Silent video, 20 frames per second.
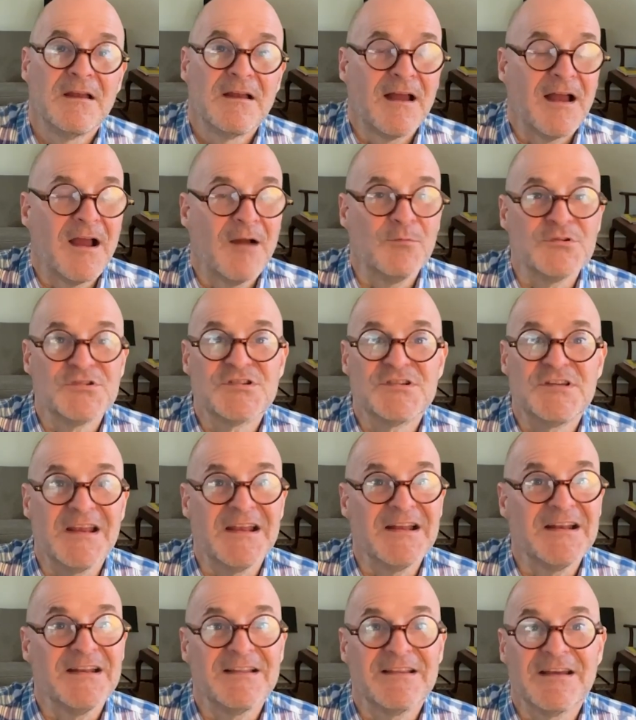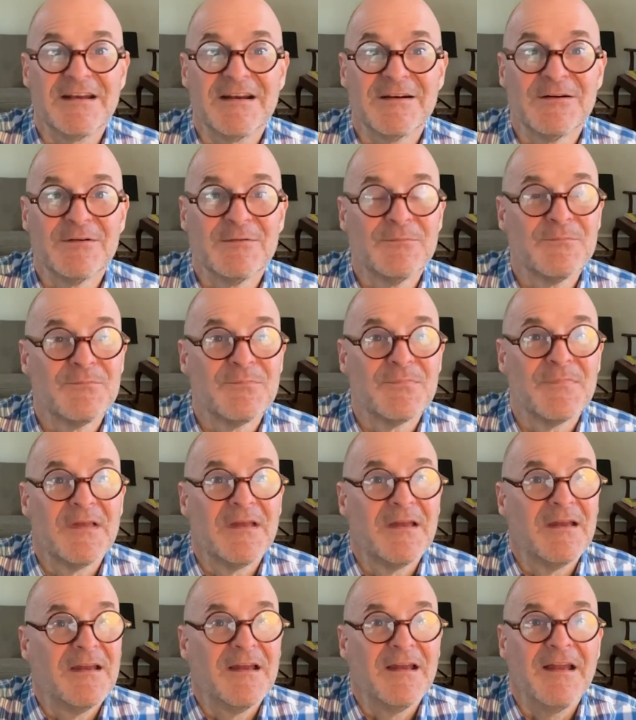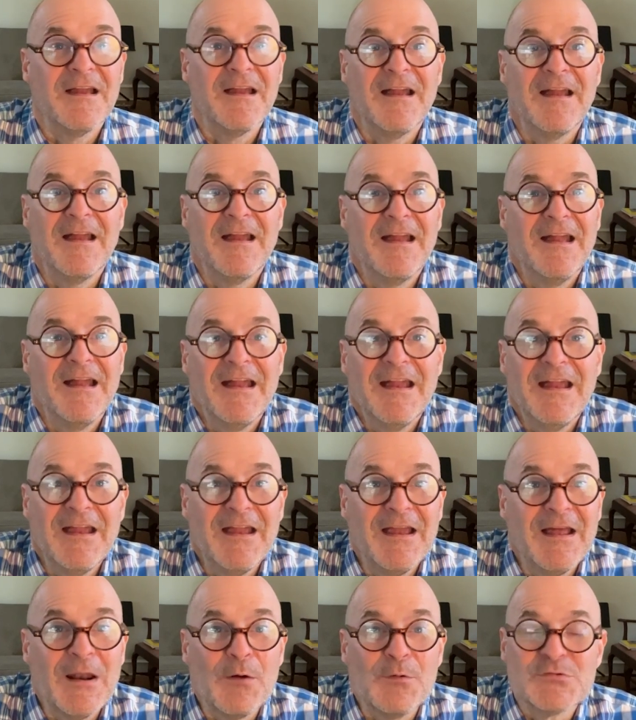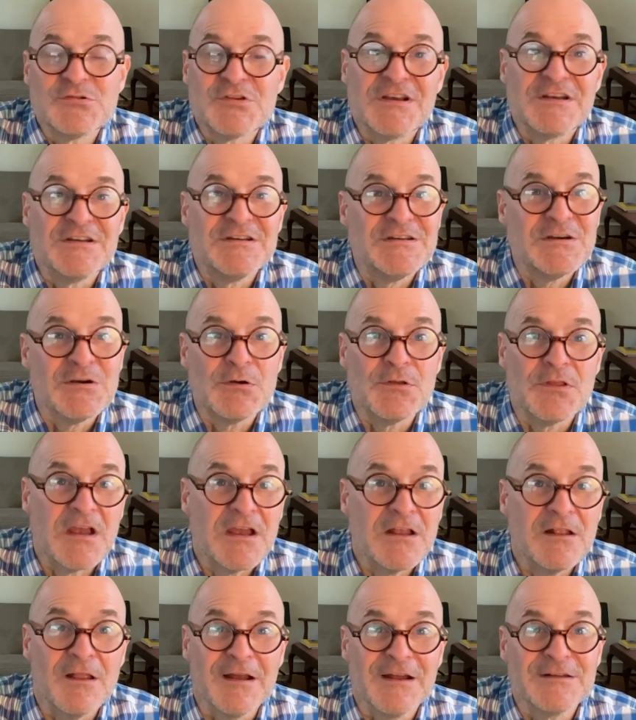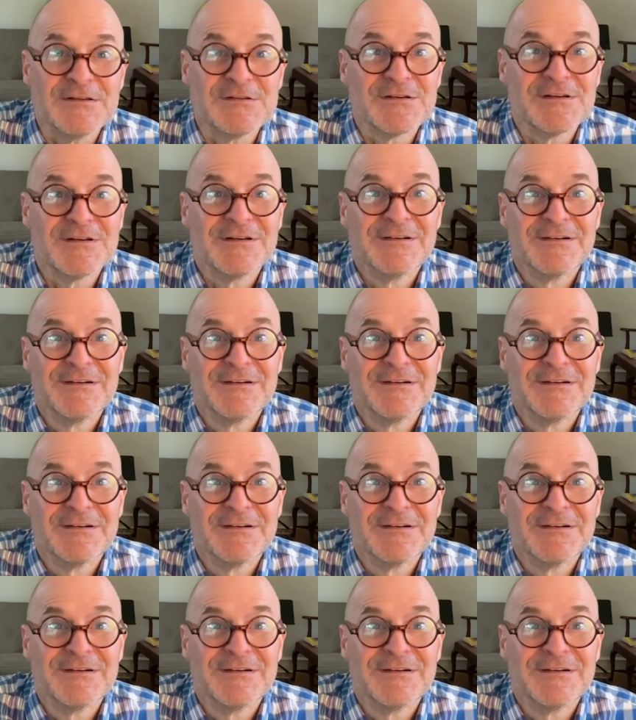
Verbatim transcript: I was standing there And I was like a deer in the headlights,